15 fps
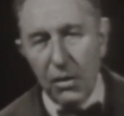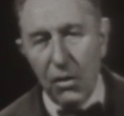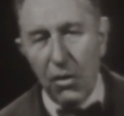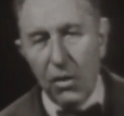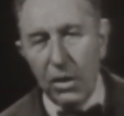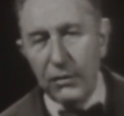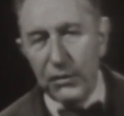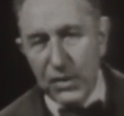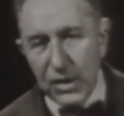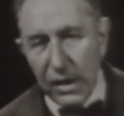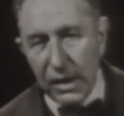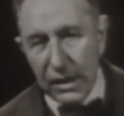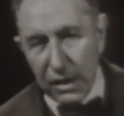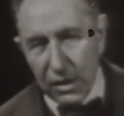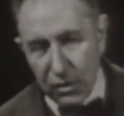or of
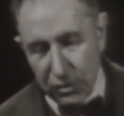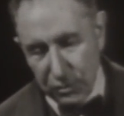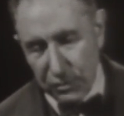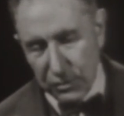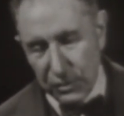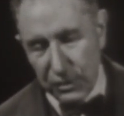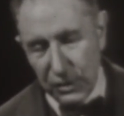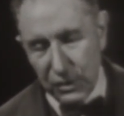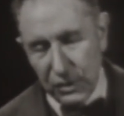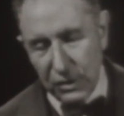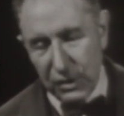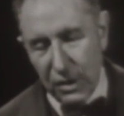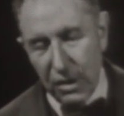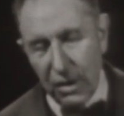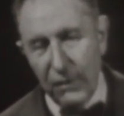silicones,
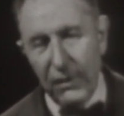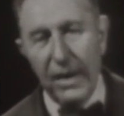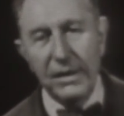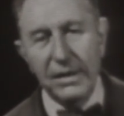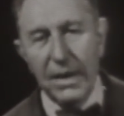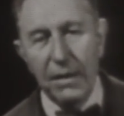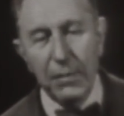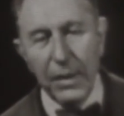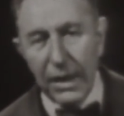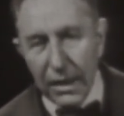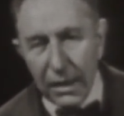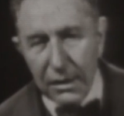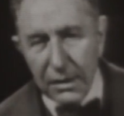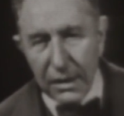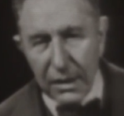or
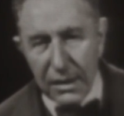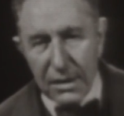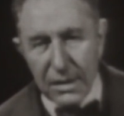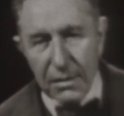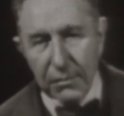antibiotics.